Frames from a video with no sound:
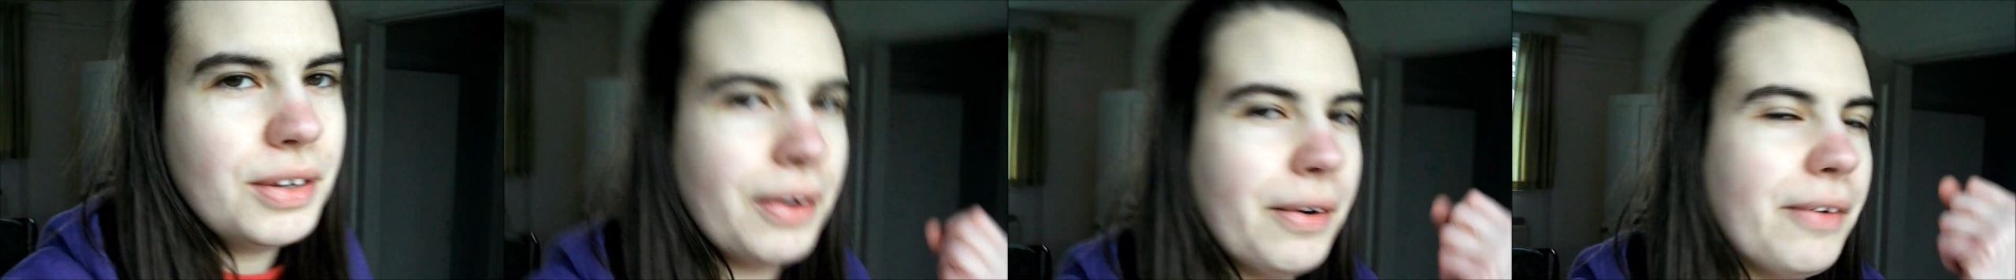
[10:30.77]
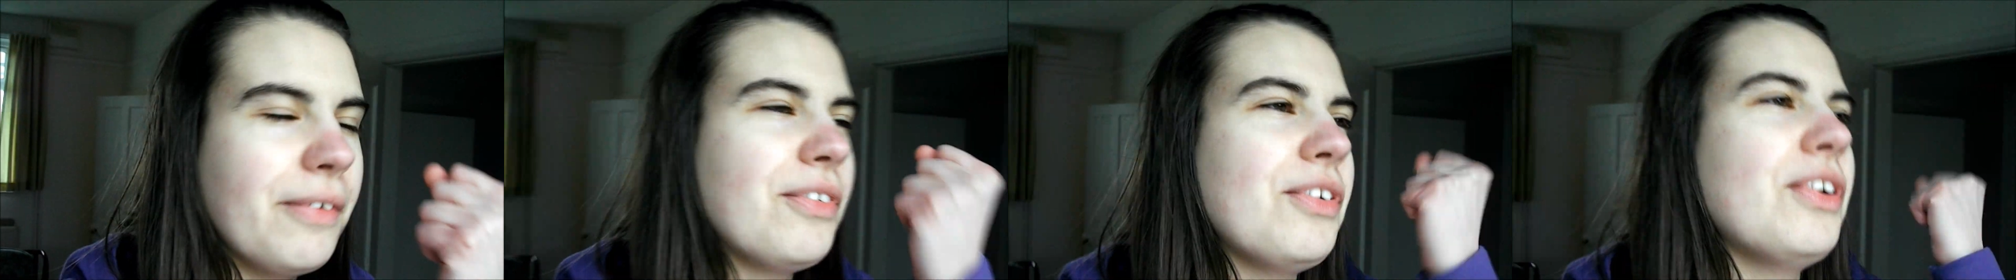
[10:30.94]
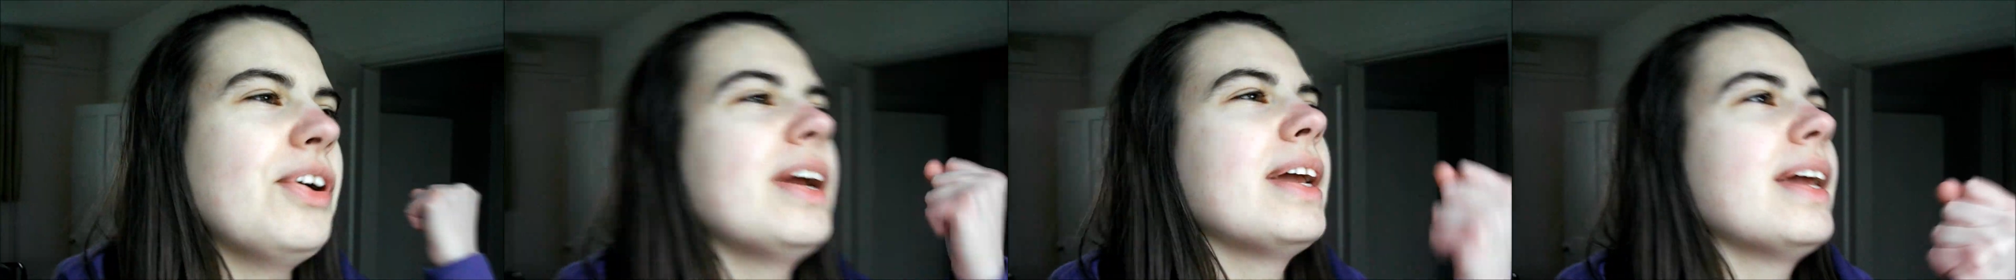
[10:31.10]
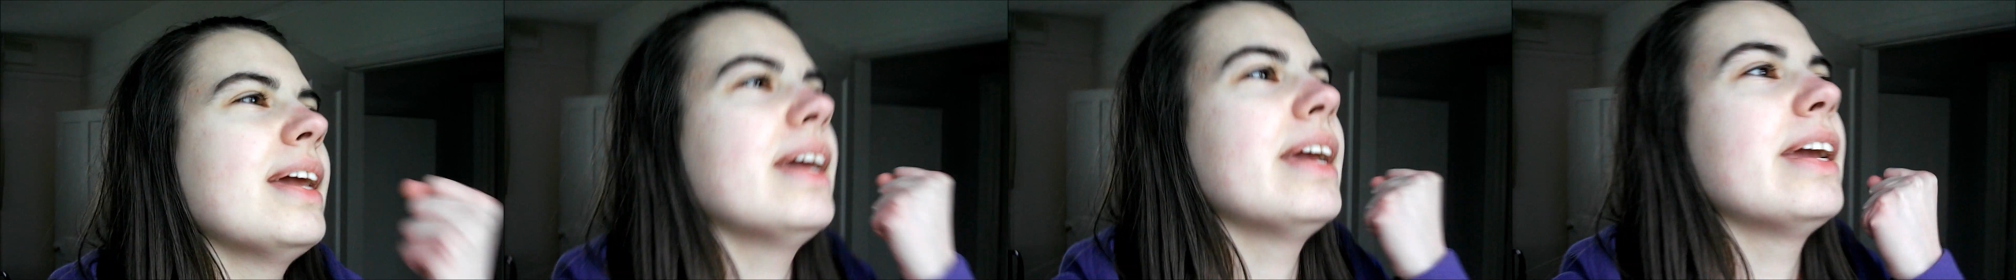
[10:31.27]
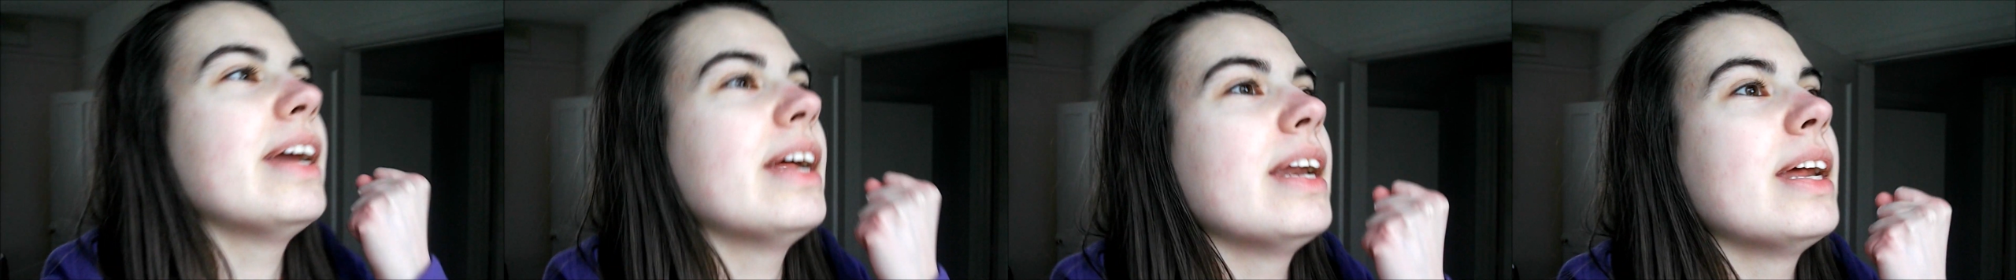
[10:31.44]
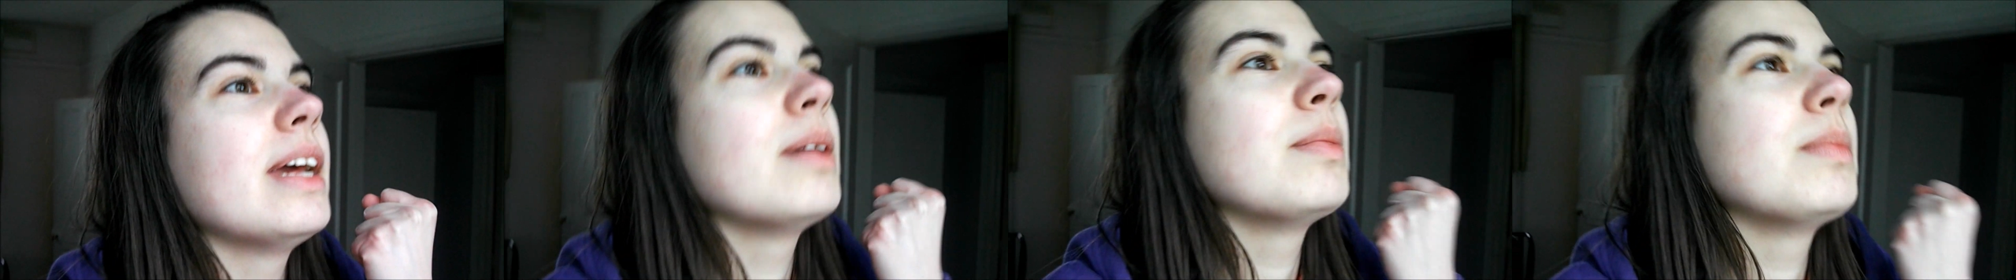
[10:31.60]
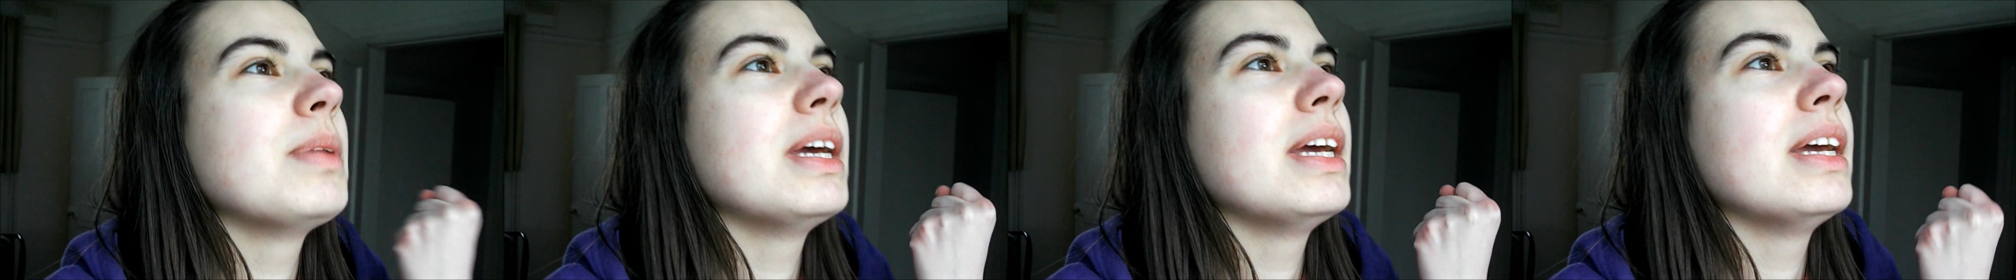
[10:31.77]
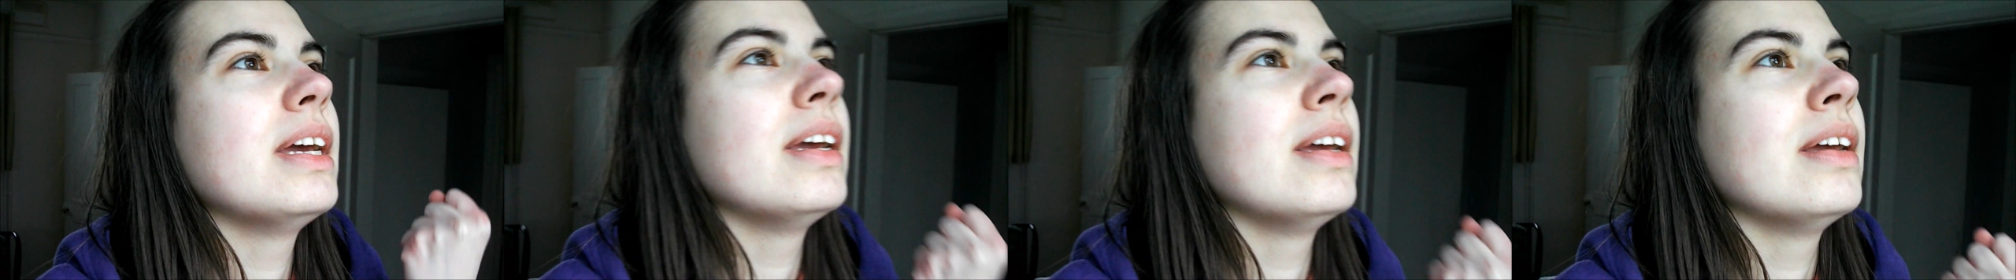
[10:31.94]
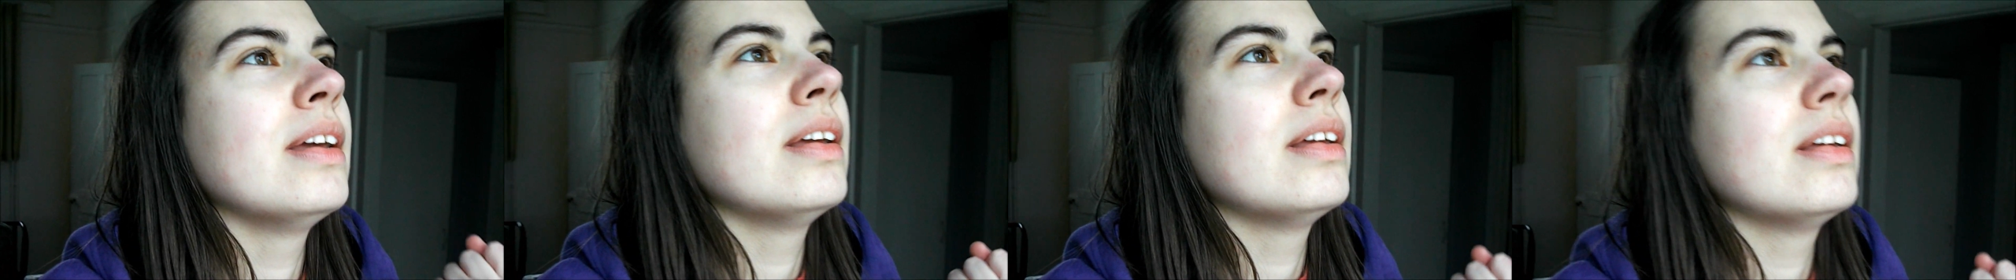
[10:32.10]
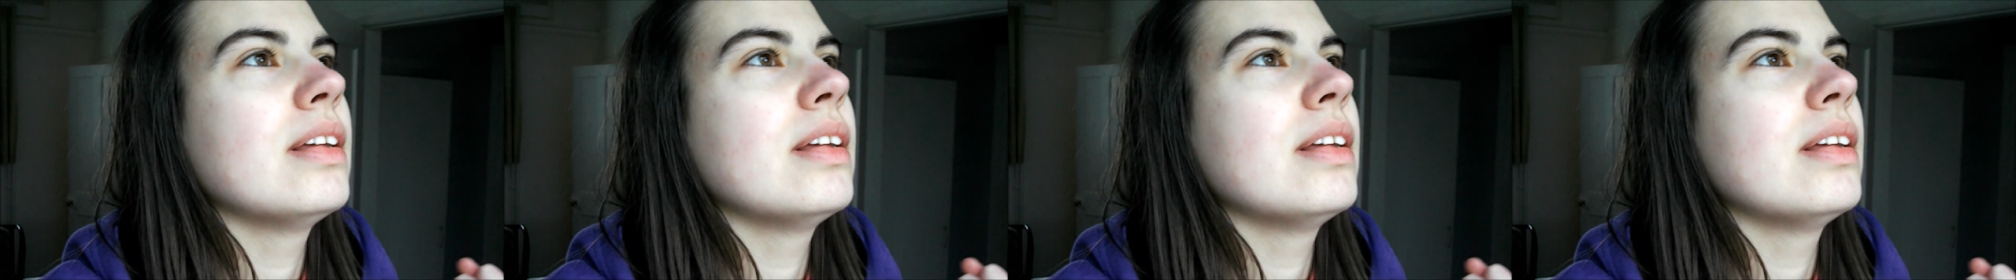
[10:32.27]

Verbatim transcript: freaking kidding me.